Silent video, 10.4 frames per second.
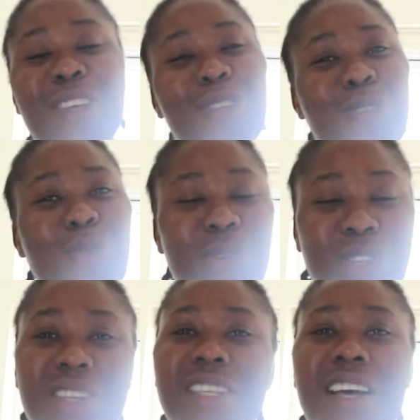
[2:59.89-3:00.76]
so we
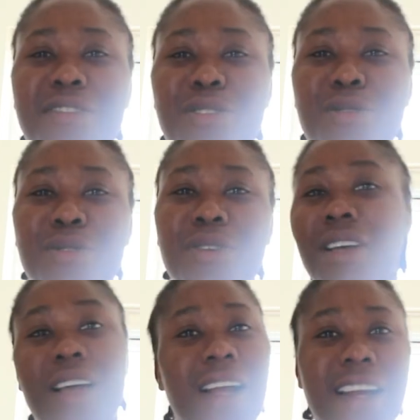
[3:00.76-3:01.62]
just have to
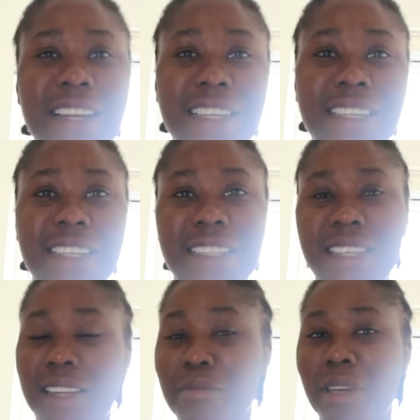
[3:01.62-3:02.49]
clean it
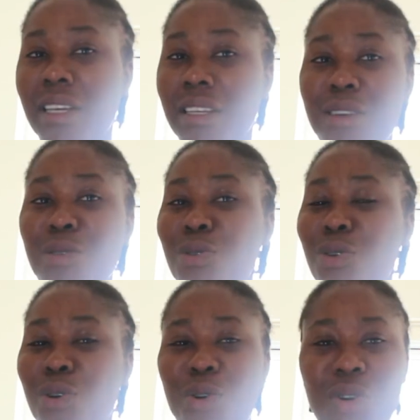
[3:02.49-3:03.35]
and make it
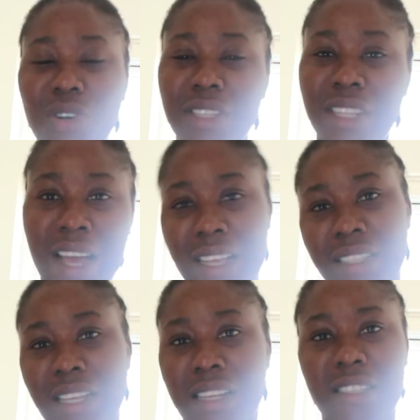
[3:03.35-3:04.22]
look nice and